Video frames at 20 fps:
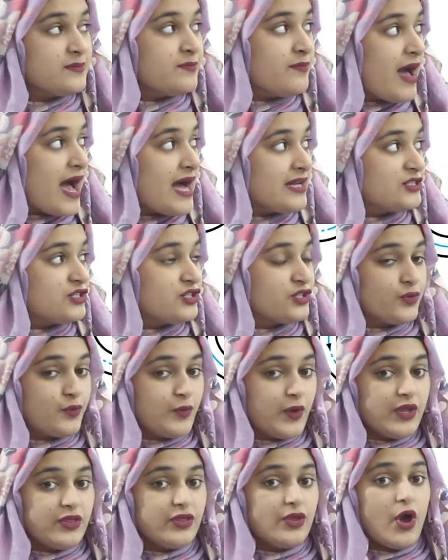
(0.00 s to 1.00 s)
matched
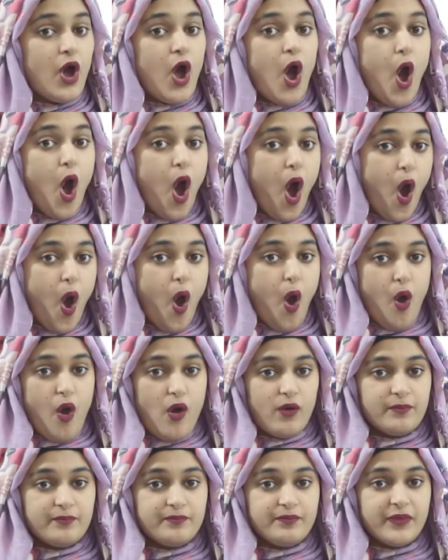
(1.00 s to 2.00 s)
with
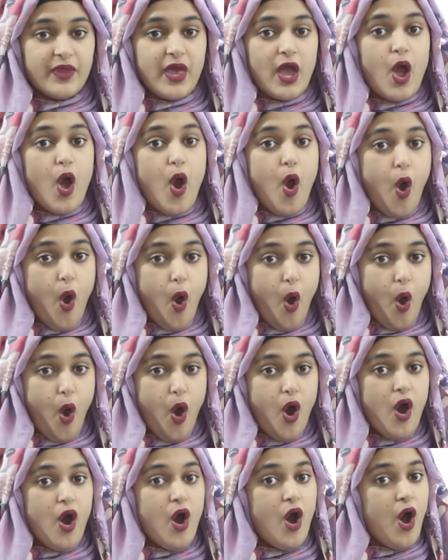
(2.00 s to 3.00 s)
O.
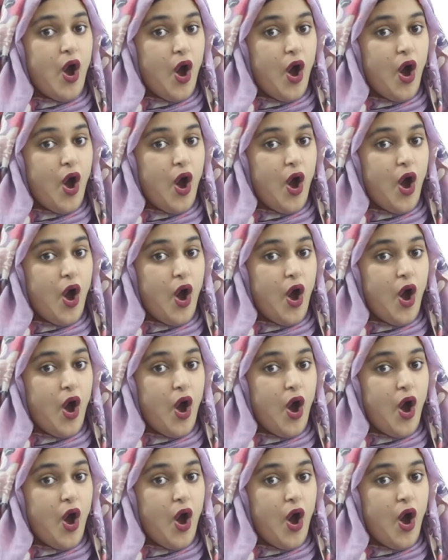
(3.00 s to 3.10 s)
O.